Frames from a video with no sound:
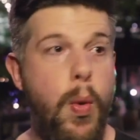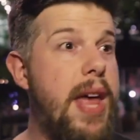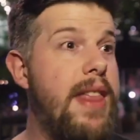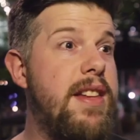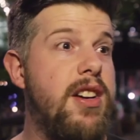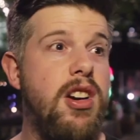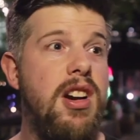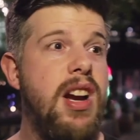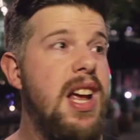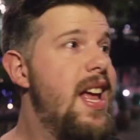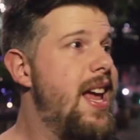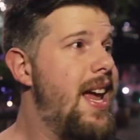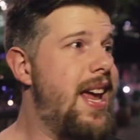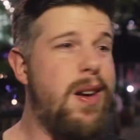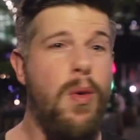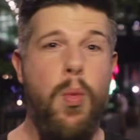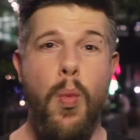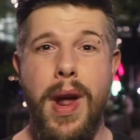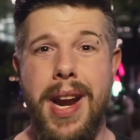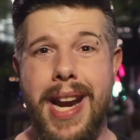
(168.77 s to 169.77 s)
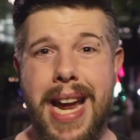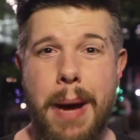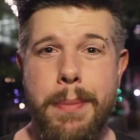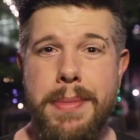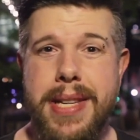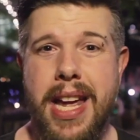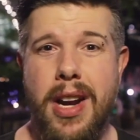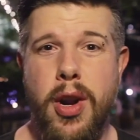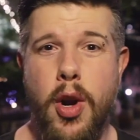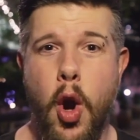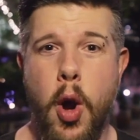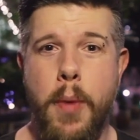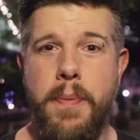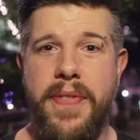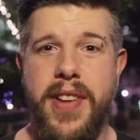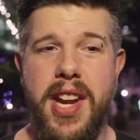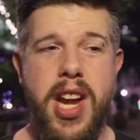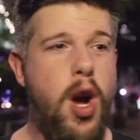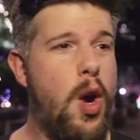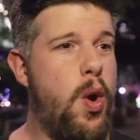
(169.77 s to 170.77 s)
Whether it, when it comes out on
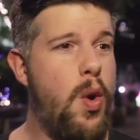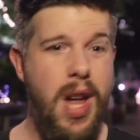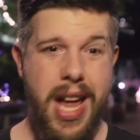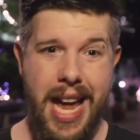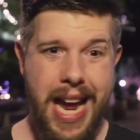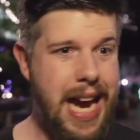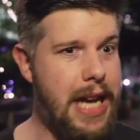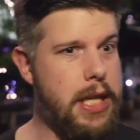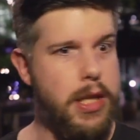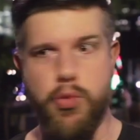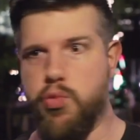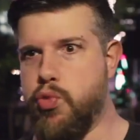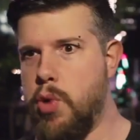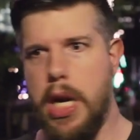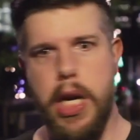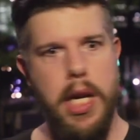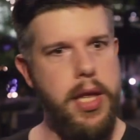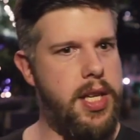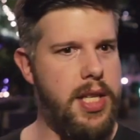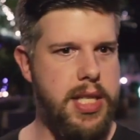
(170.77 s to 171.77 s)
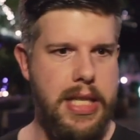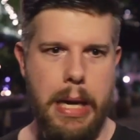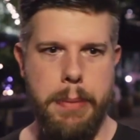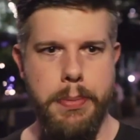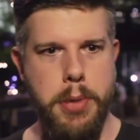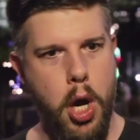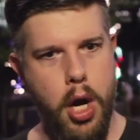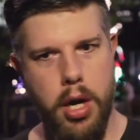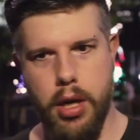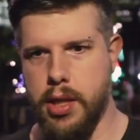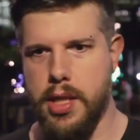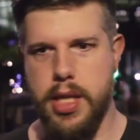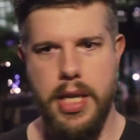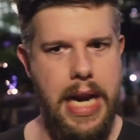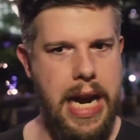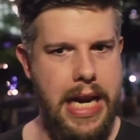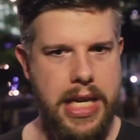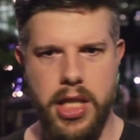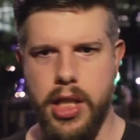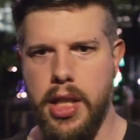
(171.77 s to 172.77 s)
home video, it's reading the subtitles
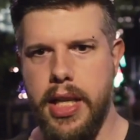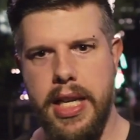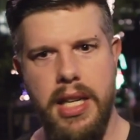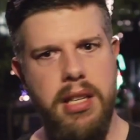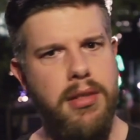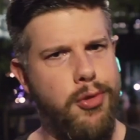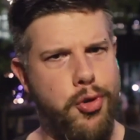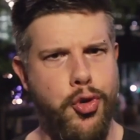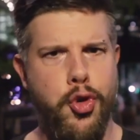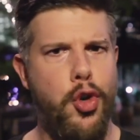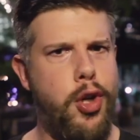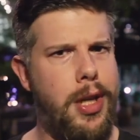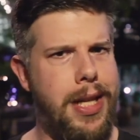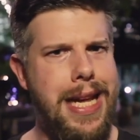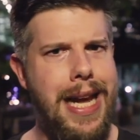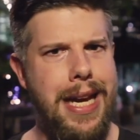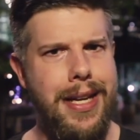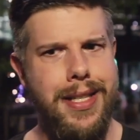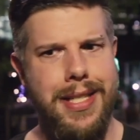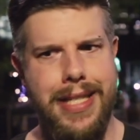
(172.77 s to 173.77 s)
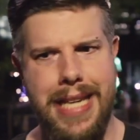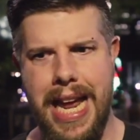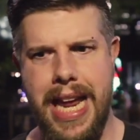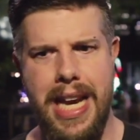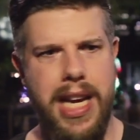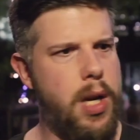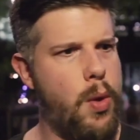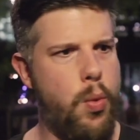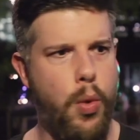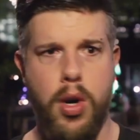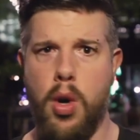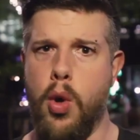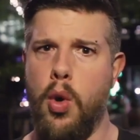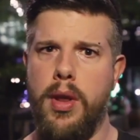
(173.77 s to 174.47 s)
and actually truly understanding what